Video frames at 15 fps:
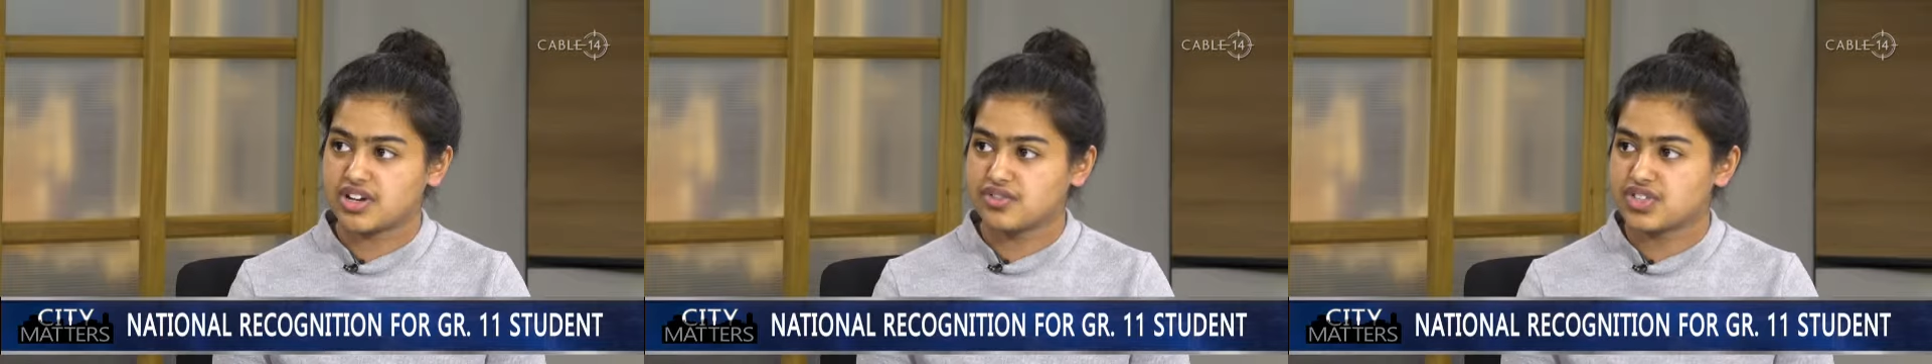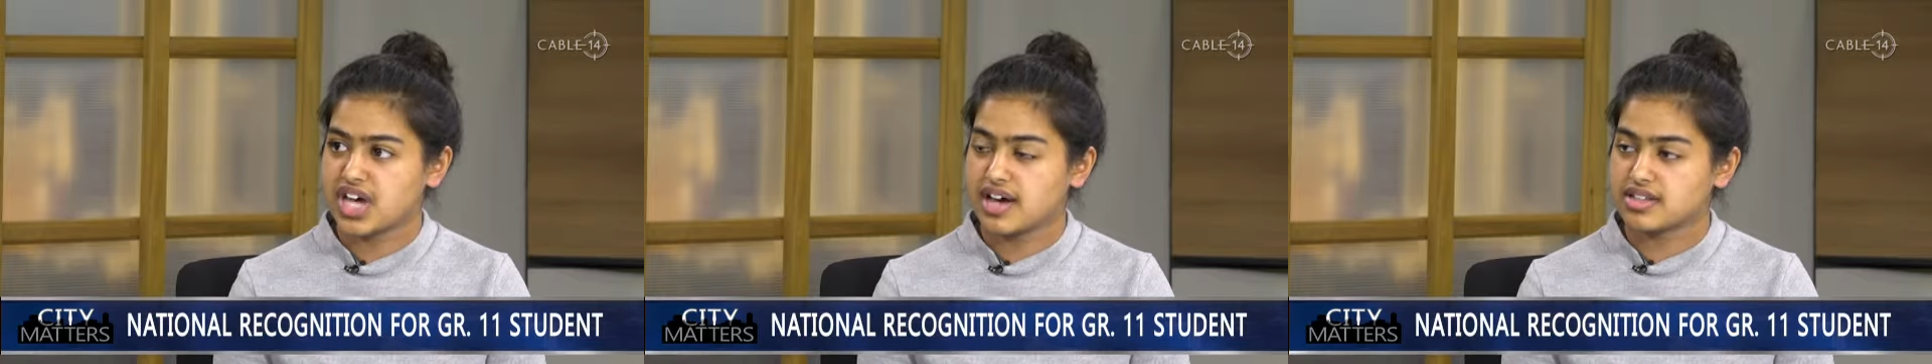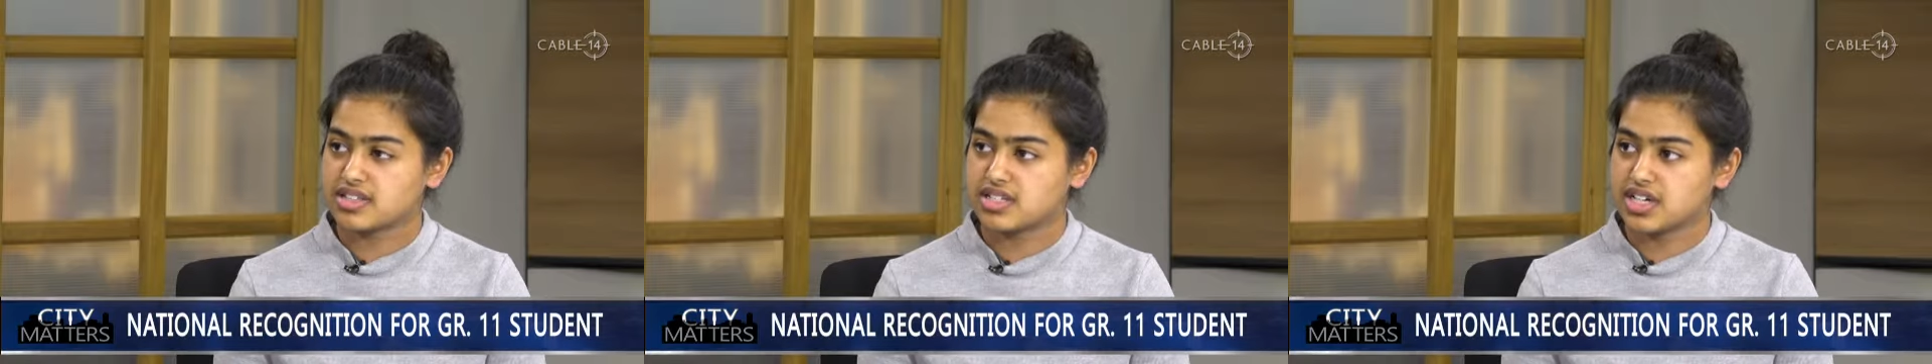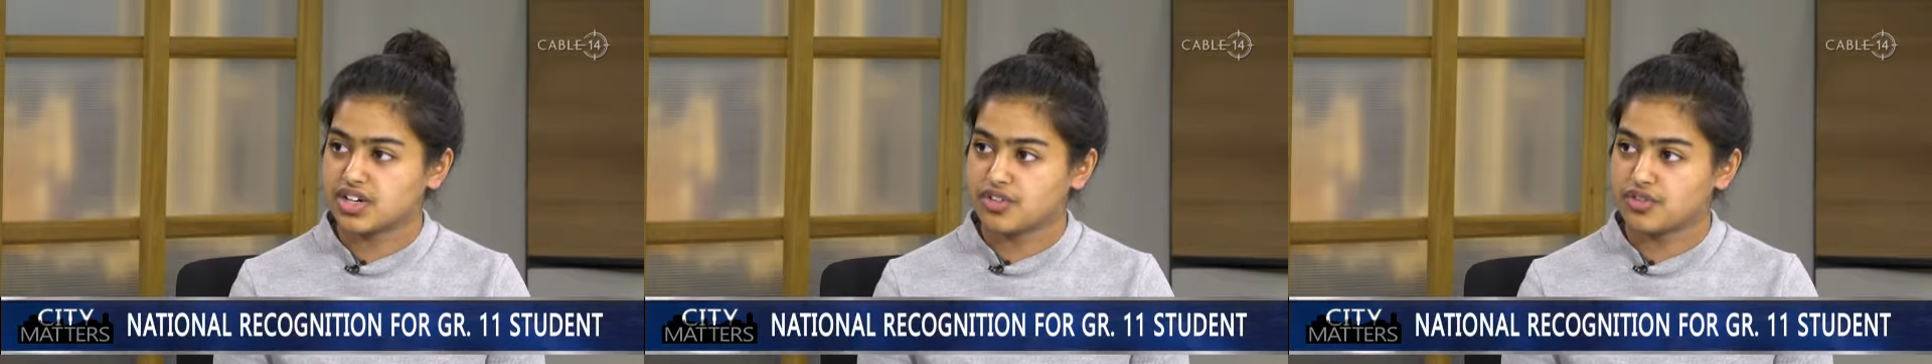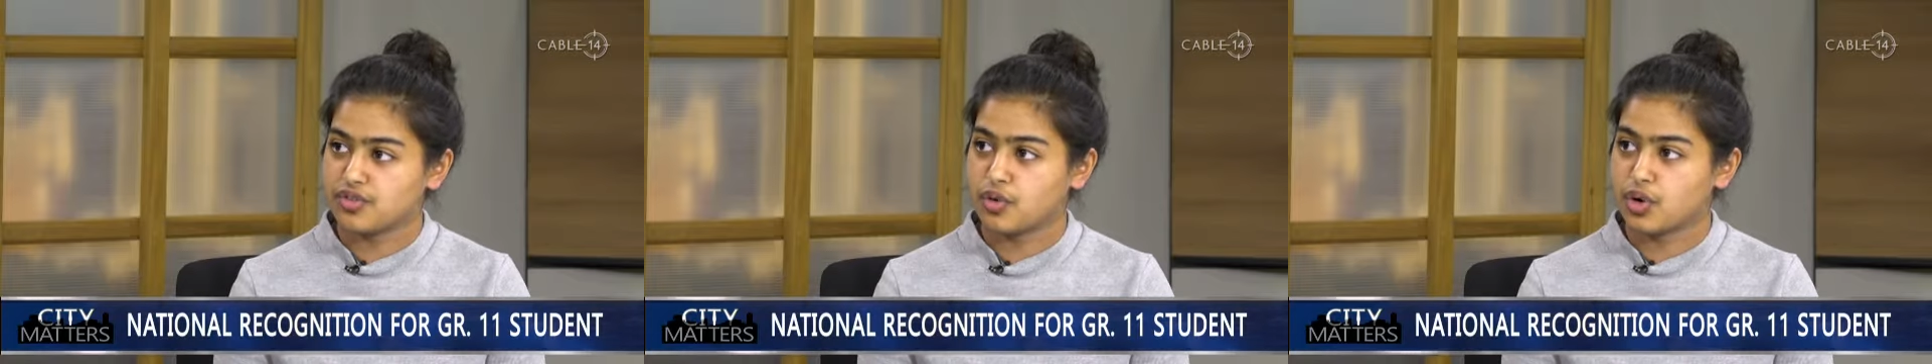of
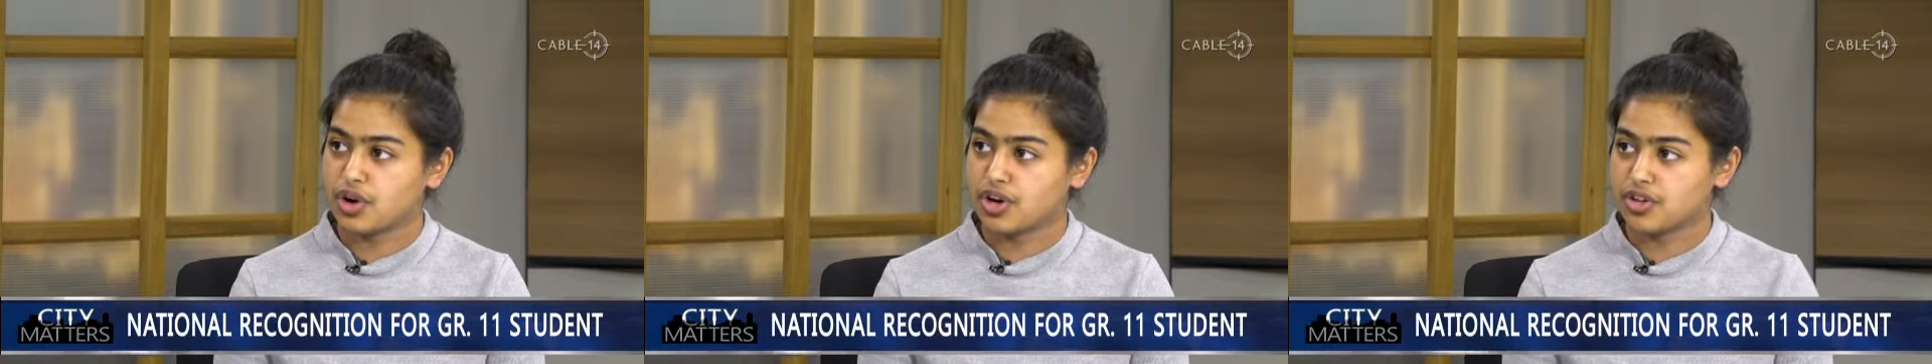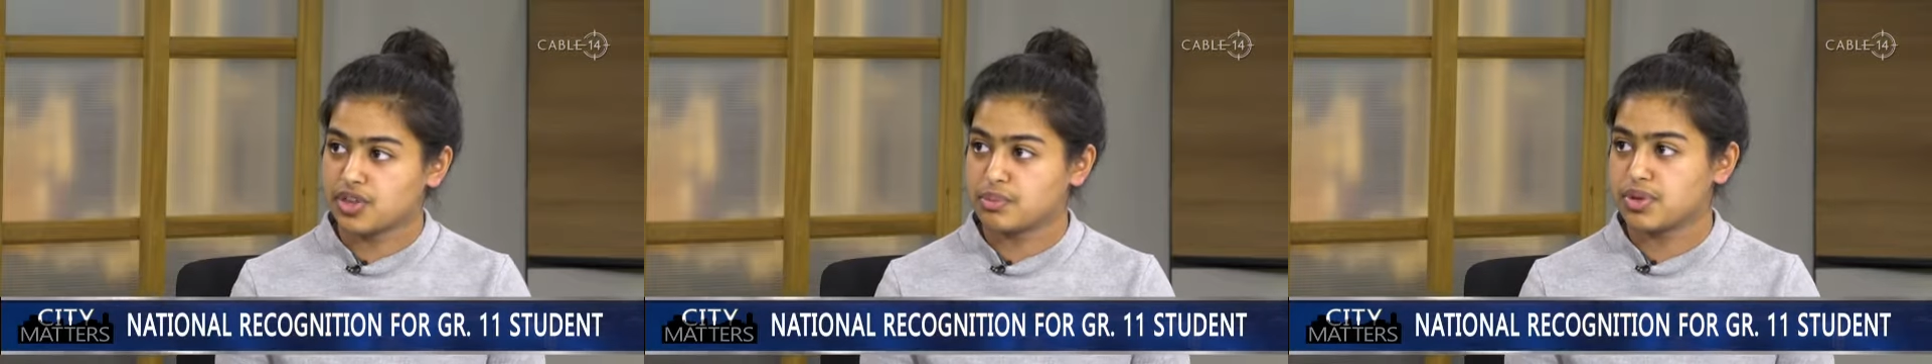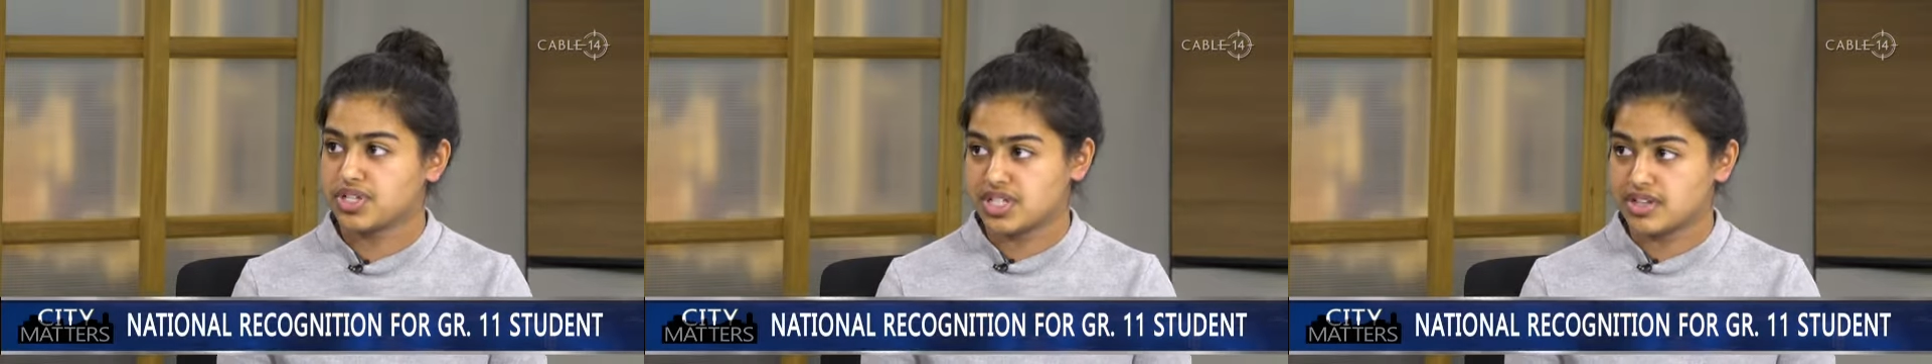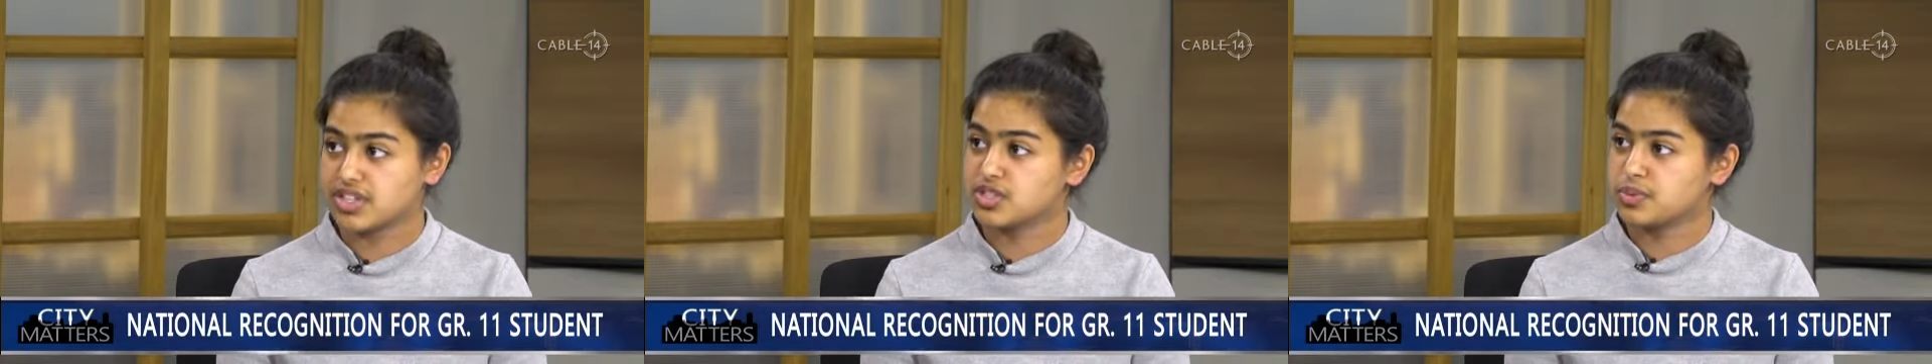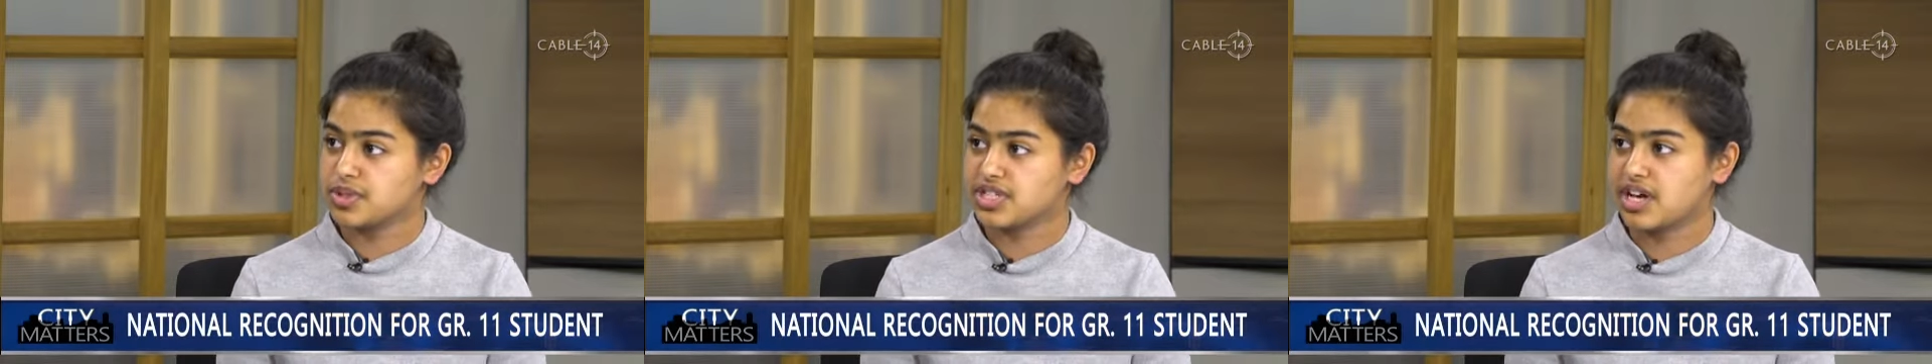testing for
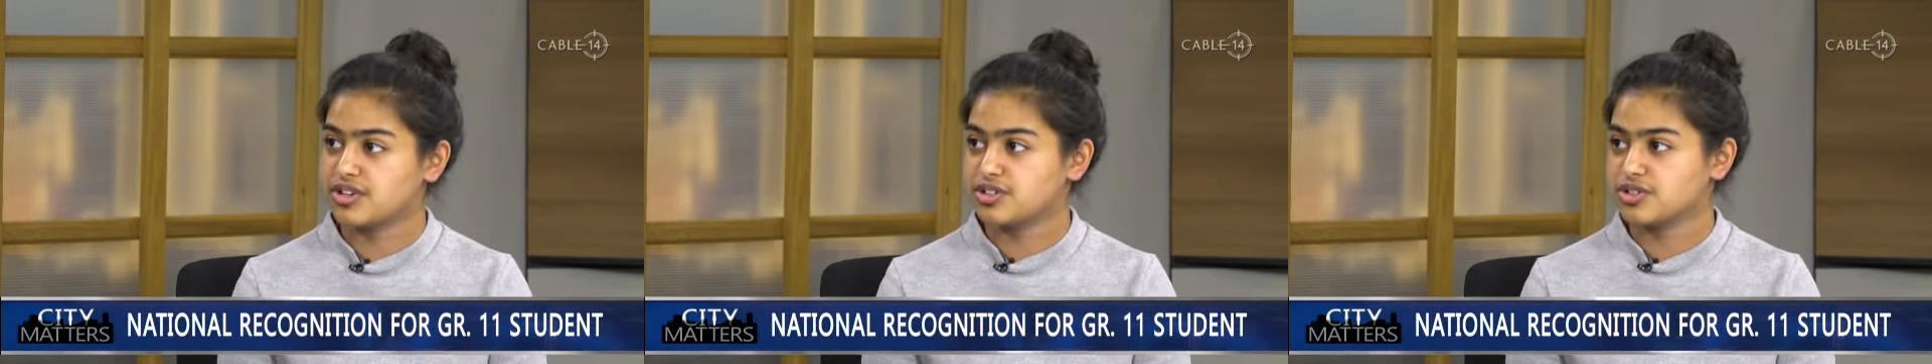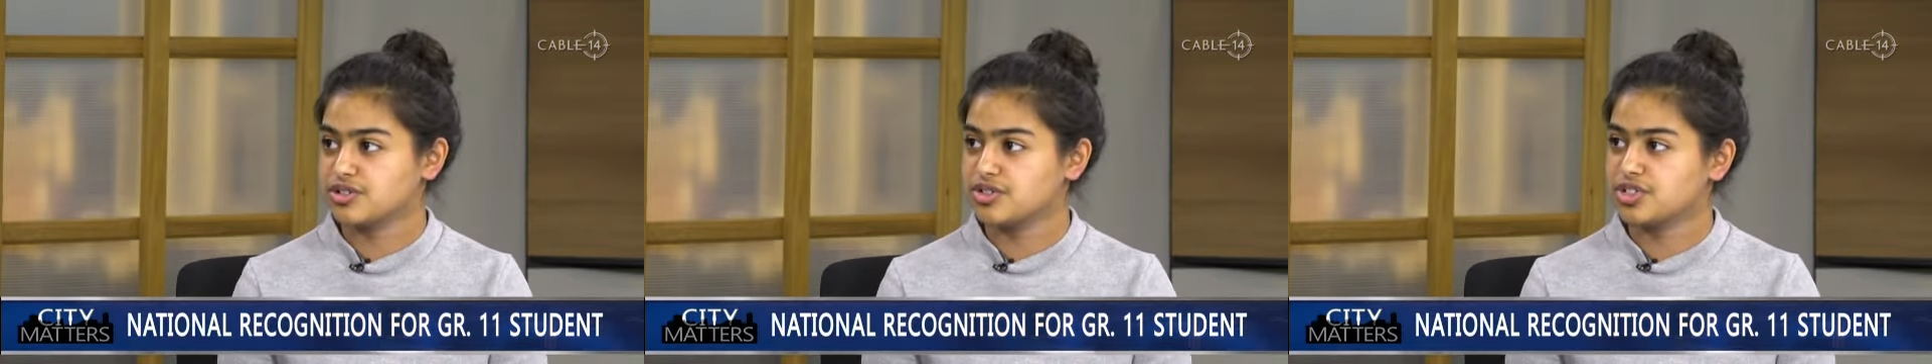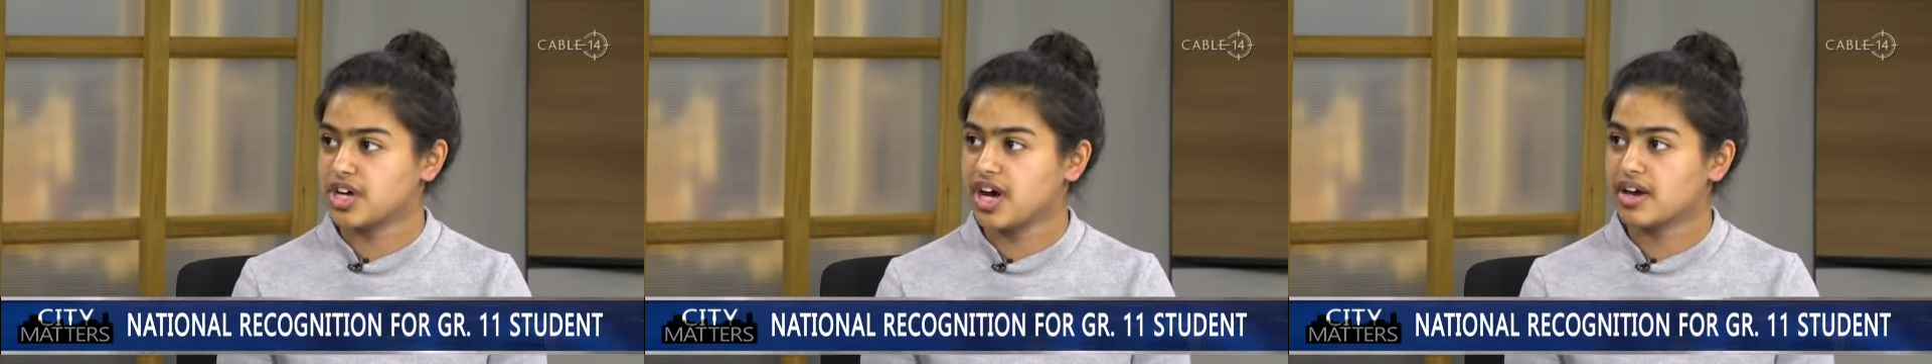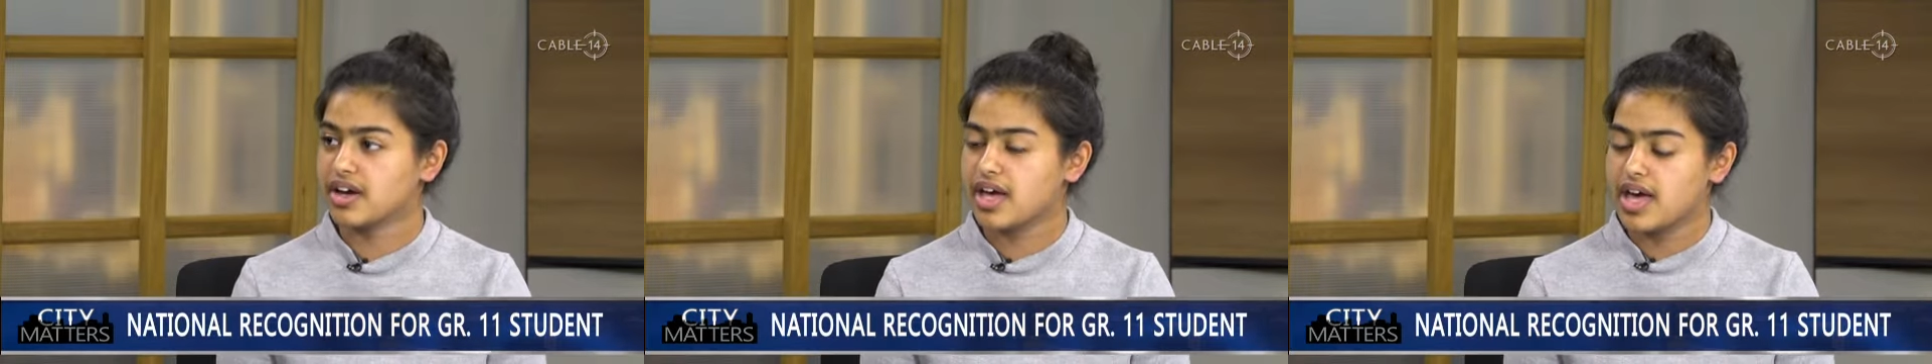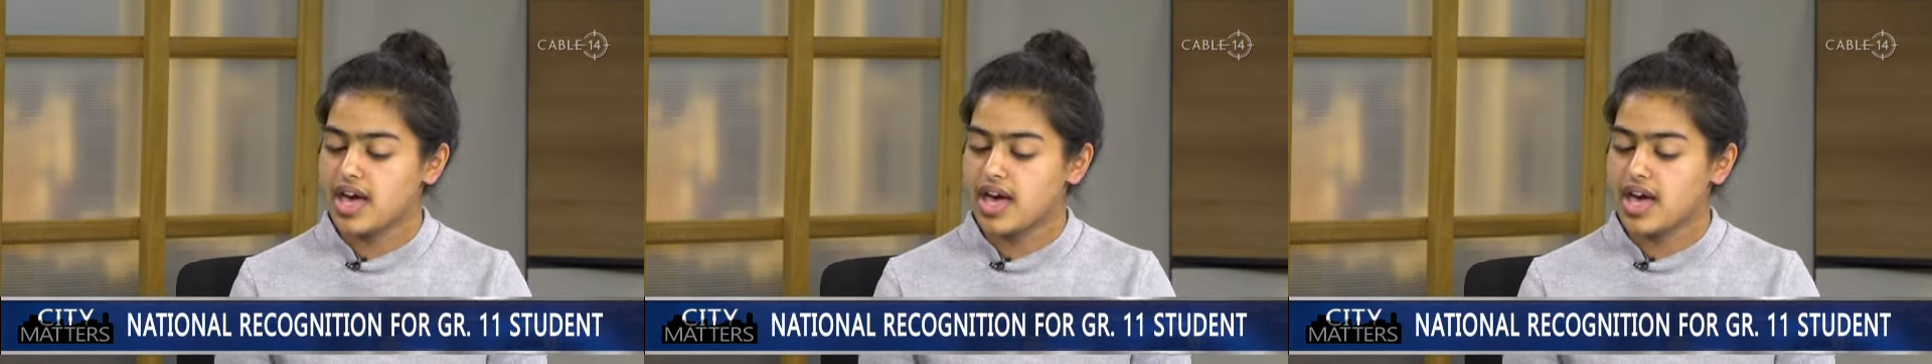this potential drug.